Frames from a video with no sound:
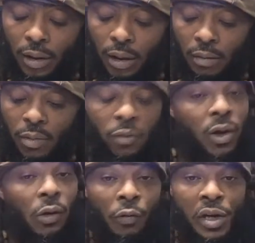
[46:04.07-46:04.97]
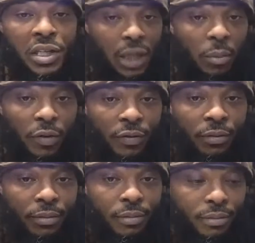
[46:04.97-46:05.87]
Well, we're going to read some of them.
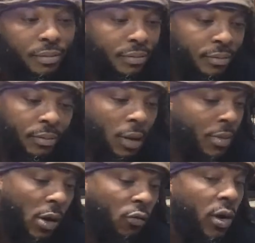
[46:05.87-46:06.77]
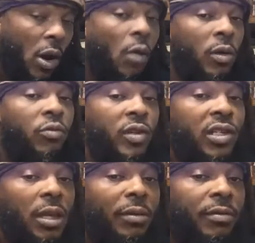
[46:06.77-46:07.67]
I'm not going to read all. We're going to read
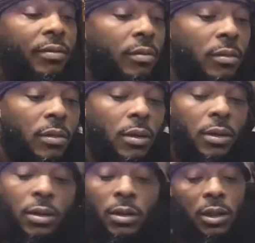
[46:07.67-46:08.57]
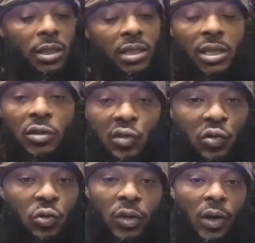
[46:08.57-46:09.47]
some of them. There's still
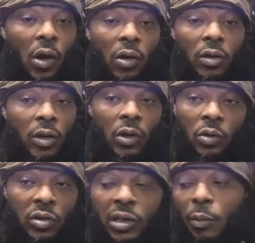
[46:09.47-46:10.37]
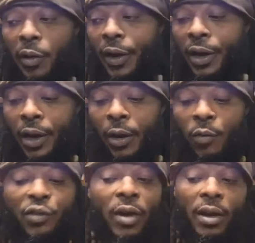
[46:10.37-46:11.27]
truth in all, you know, somewhere in there. We're
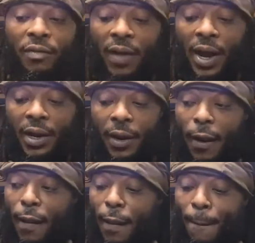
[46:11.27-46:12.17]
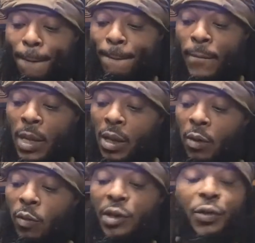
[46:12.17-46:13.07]
trying to find it.
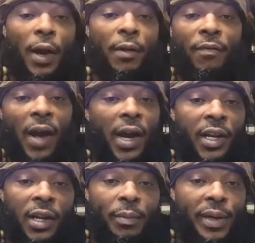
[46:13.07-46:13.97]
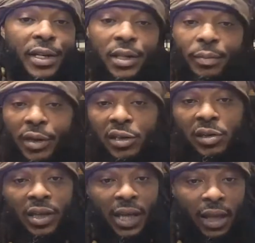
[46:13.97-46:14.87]
We're trying to find it and piece the puzzle
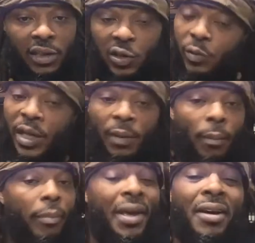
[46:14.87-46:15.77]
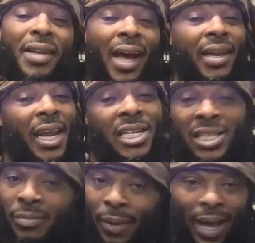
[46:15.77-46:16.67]
together so we can build our
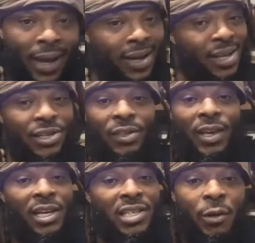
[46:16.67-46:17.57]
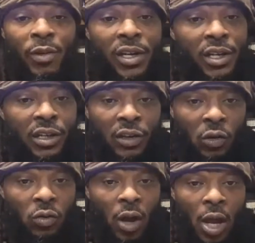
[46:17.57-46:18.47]
nation back. And these are things that we need to
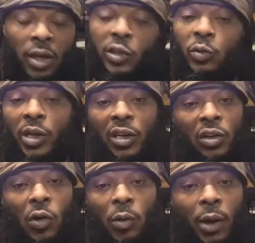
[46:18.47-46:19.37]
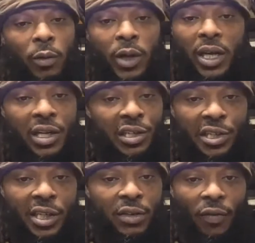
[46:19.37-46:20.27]
know so we can know where we can
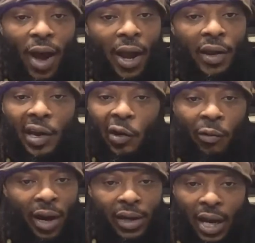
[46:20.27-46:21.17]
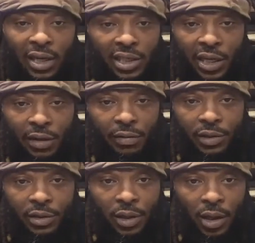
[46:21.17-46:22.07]
adjust fire and correct
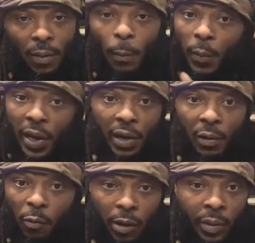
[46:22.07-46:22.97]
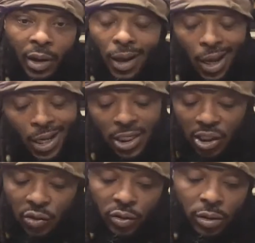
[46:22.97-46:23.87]
ourselves. Men, women, and
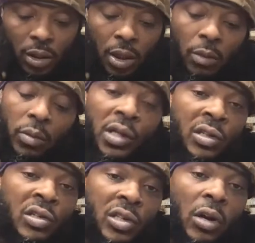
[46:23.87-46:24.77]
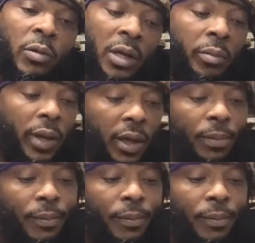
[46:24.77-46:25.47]
children. But it's going to start with the men.